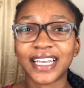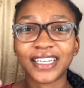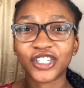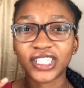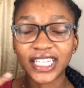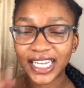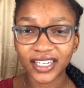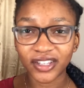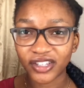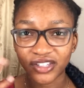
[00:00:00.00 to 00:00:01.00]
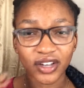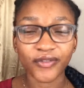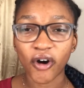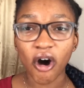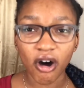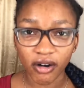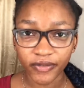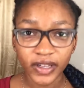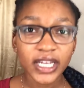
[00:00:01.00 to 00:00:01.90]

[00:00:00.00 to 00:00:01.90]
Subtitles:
like just get the stuff off.